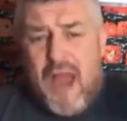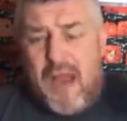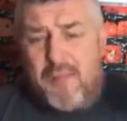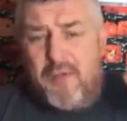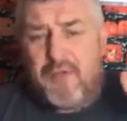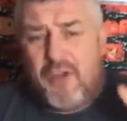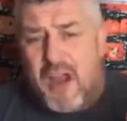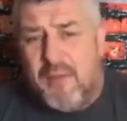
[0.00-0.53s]
that
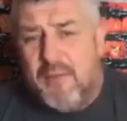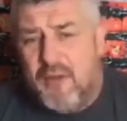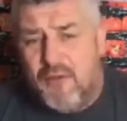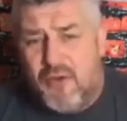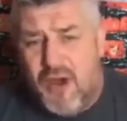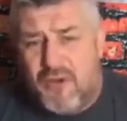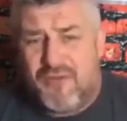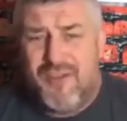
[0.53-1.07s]
have the same
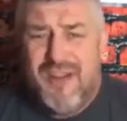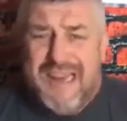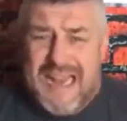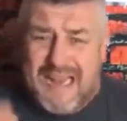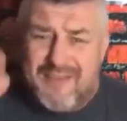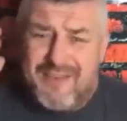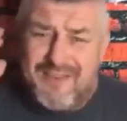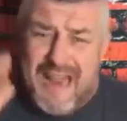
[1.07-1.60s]
interests
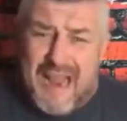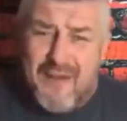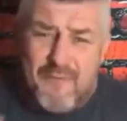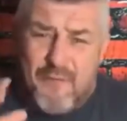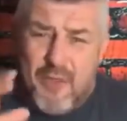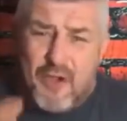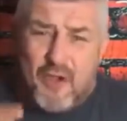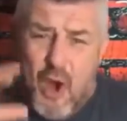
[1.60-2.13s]
and
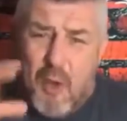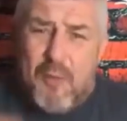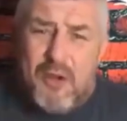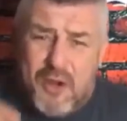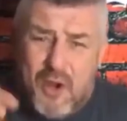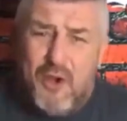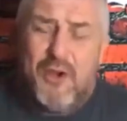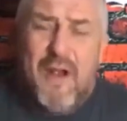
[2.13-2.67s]
stand for the
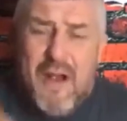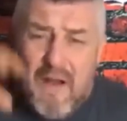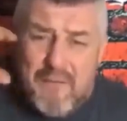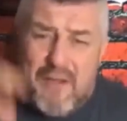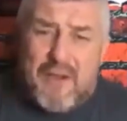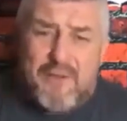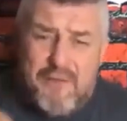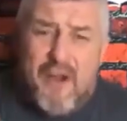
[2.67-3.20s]
common good
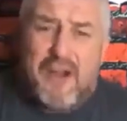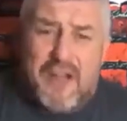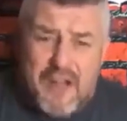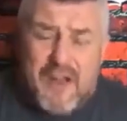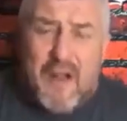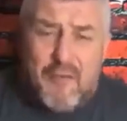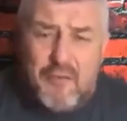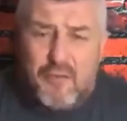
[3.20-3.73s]
of this
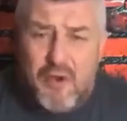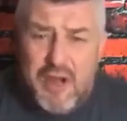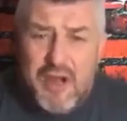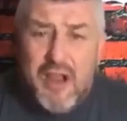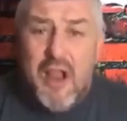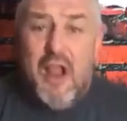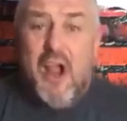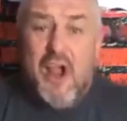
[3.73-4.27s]
fucking
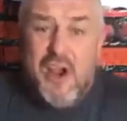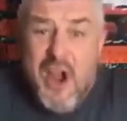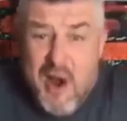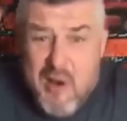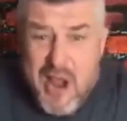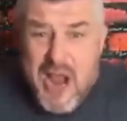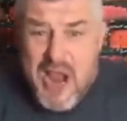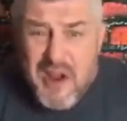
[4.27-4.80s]
country, you're